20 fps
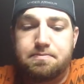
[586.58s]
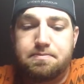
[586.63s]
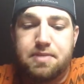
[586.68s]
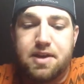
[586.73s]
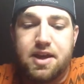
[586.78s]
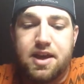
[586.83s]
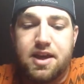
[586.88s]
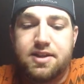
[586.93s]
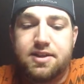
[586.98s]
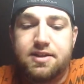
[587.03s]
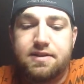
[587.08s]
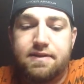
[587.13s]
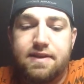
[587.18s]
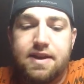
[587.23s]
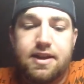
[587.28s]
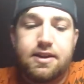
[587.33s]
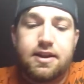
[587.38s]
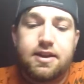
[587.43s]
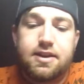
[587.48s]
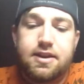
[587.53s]
being the
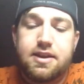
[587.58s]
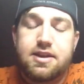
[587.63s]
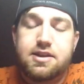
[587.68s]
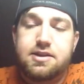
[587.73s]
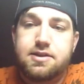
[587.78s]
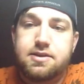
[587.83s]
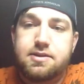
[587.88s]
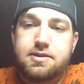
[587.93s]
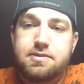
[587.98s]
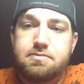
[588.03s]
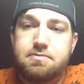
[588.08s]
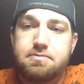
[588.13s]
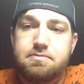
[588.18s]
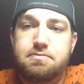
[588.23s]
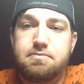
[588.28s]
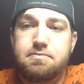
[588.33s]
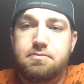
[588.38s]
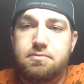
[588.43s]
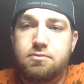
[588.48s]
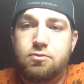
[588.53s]
fact that this
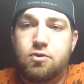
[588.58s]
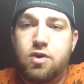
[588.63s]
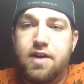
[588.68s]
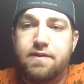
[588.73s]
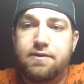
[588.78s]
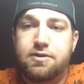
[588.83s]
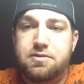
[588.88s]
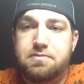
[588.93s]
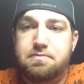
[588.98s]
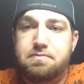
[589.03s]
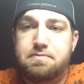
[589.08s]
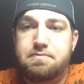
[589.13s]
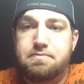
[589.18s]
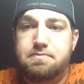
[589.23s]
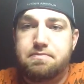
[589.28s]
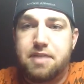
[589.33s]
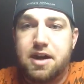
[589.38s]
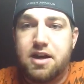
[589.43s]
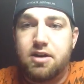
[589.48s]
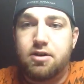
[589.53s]
rifle's
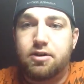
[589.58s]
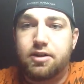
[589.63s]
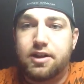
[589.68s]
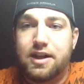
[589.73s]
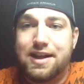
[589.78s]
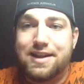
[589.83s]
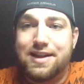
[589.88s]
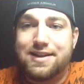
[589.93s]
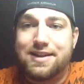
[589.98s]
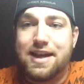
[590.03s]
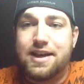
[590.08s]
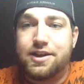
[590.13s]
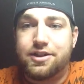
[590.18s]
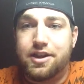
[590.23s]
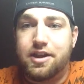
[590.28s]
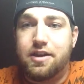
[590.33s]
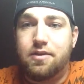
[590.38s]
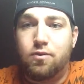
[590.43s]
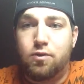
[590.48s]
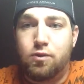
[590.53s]
barrel is
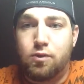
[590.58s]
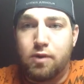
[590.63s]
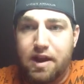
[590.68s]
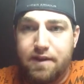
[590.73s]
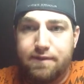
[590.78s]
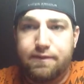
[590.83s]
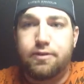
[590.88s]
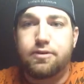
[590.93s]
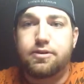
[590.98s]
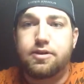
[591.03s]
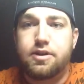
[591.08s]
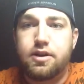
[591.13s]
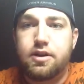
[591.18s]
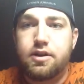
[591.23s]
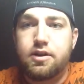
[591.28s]
actually rifled.